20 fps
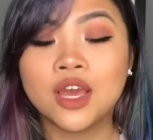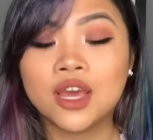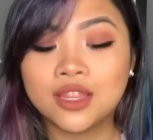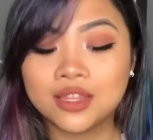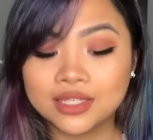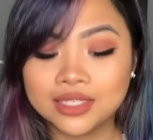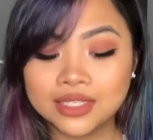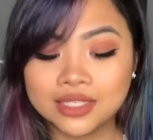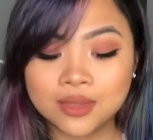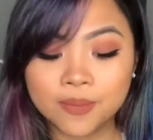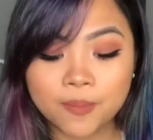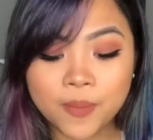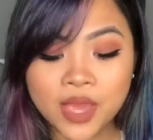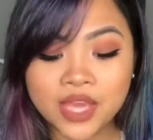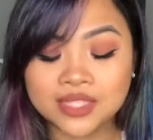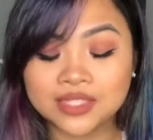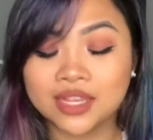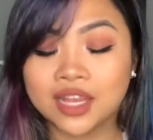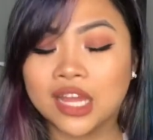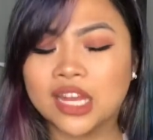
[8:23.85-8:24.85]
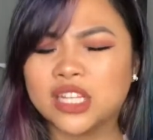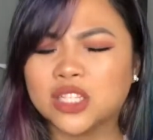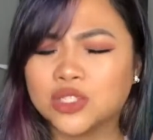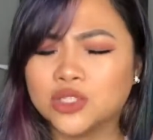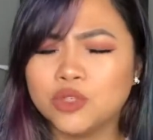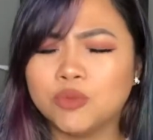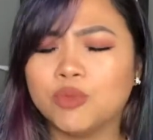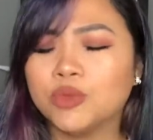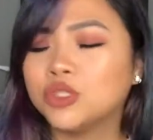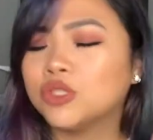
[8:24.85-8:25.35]
This is amazing, and it's
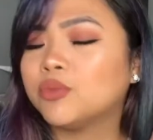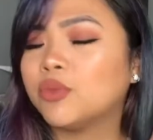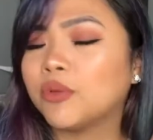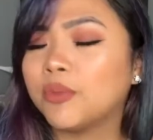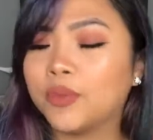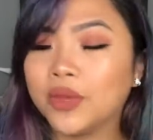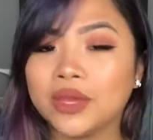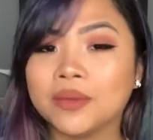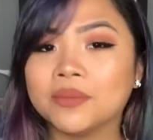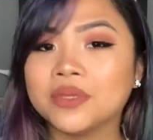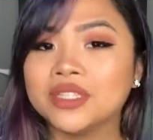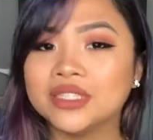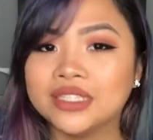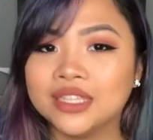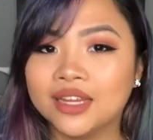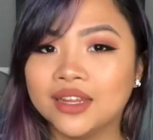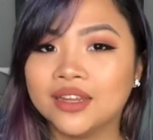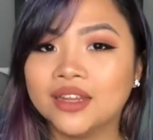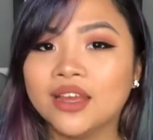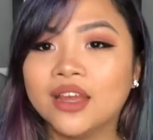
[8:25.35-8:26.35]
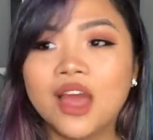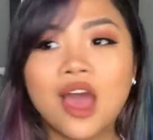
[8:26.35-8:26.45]
super duper pigmented.